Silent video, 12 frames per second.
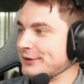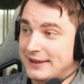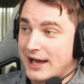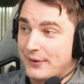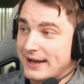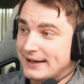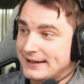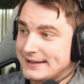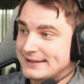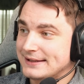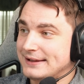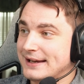Now I gotta
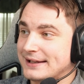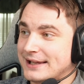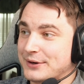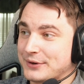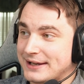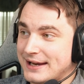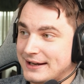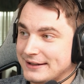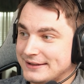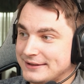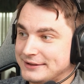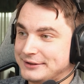select our
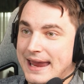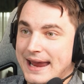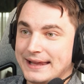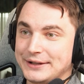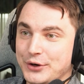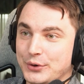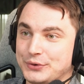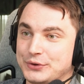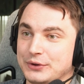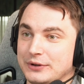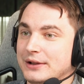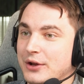character and go
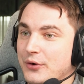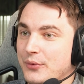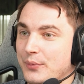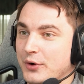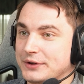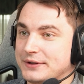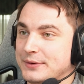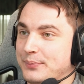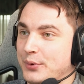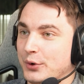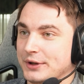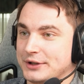to low mode
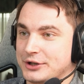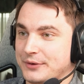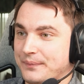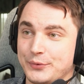topology.